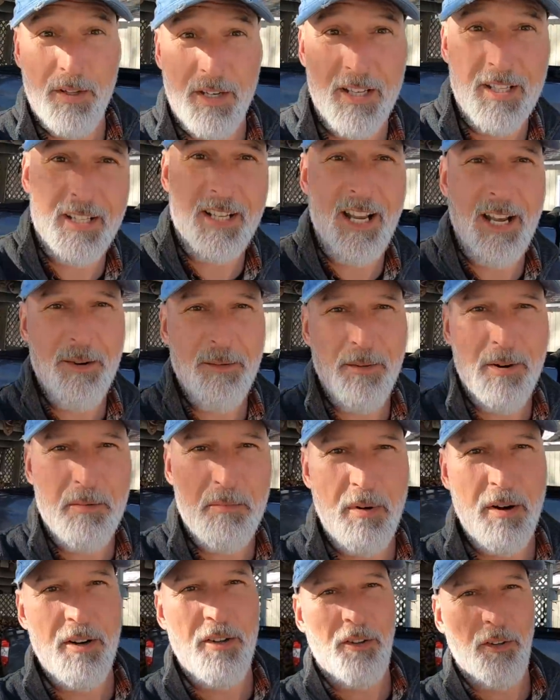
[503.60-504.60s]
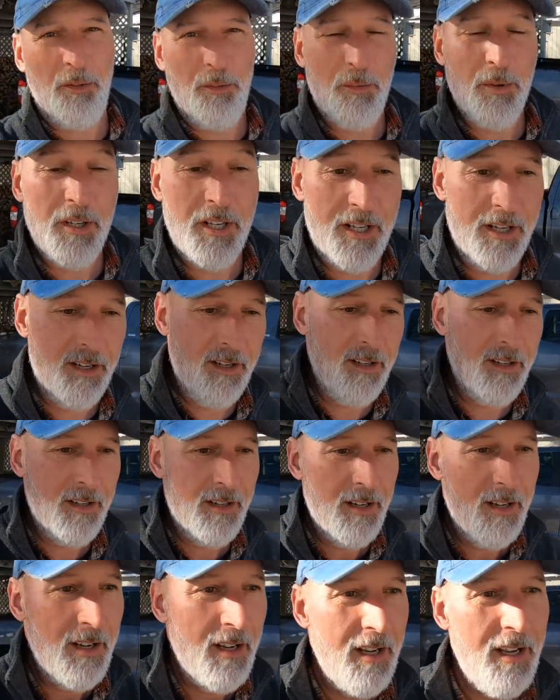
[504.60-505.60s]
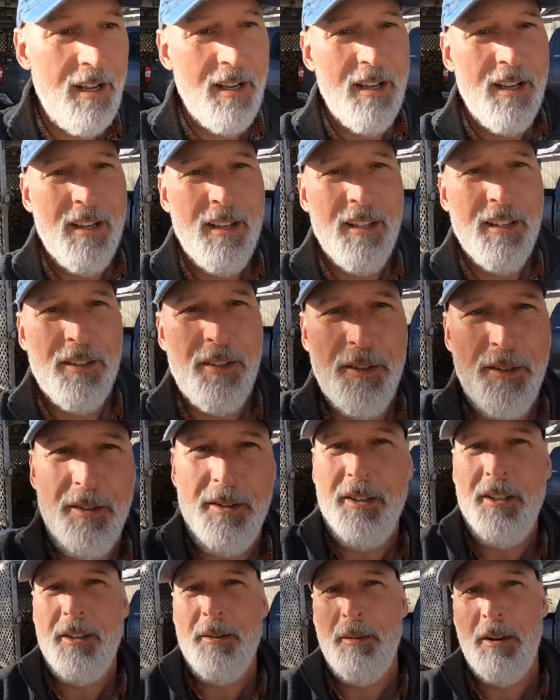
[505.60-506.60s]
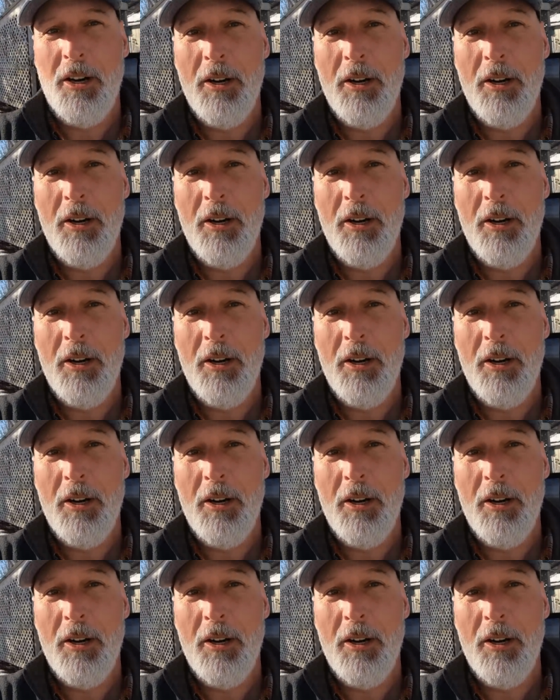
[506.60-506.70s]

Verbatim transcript: that he's got where he burns his wood here. So here we